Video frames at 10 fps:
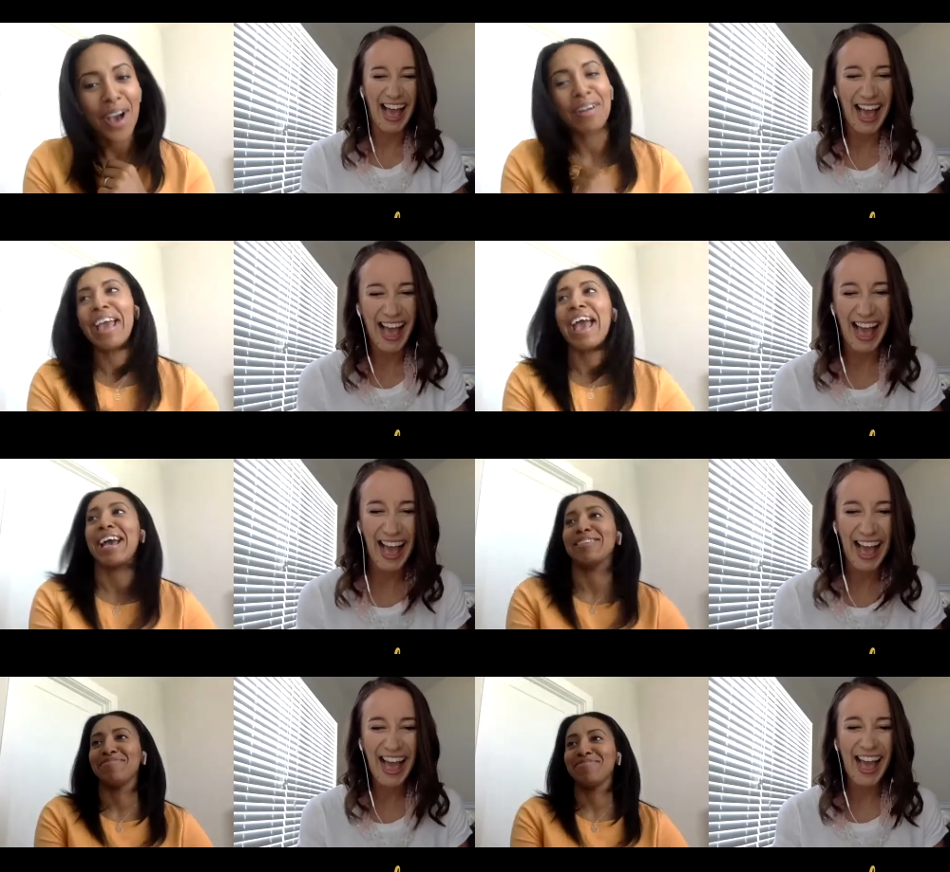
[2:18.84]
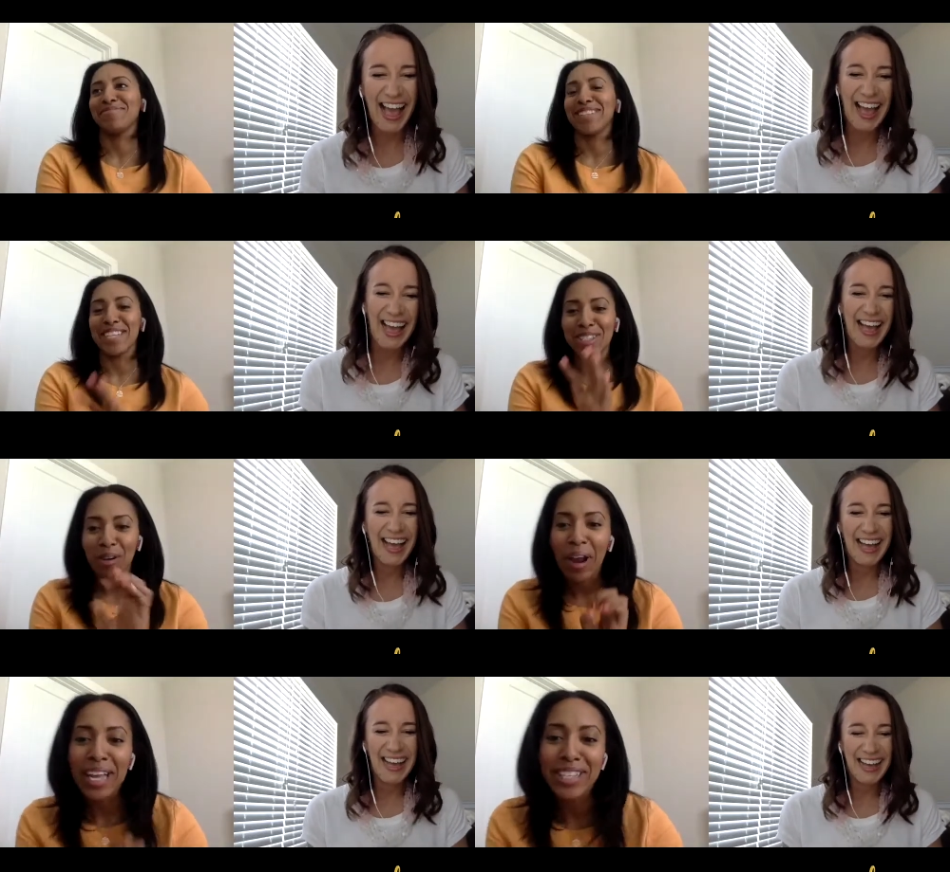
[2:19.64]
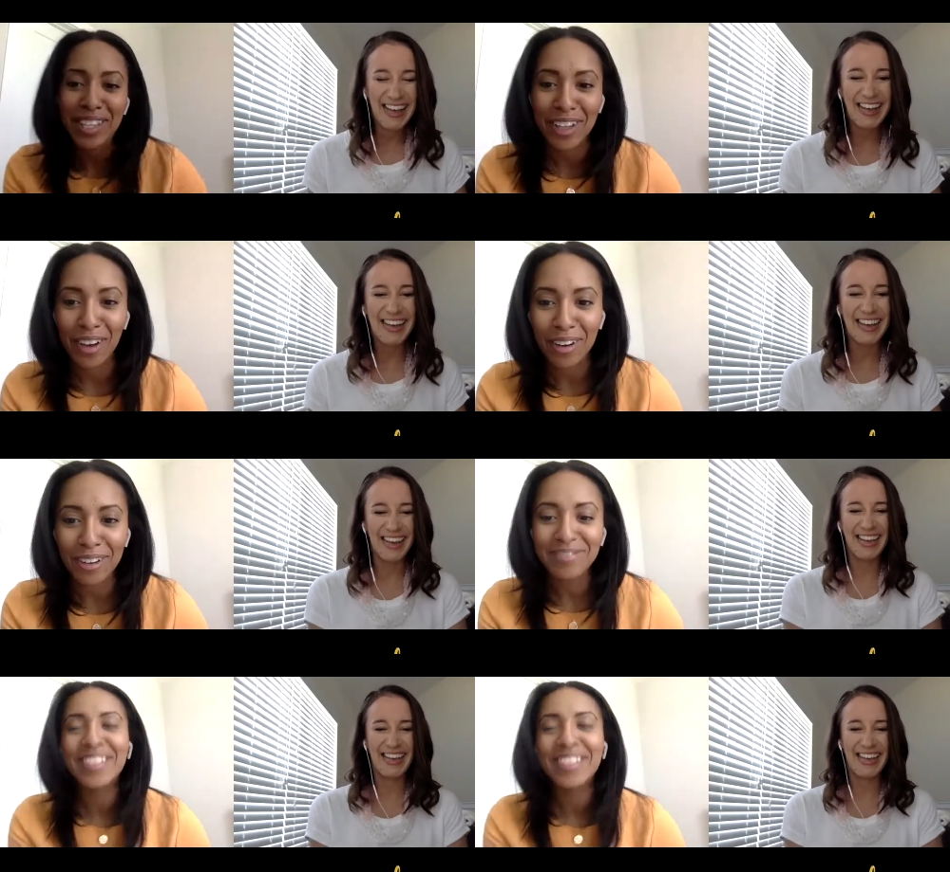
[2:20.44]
Speaker 1: Okay, it's crazy, y'all.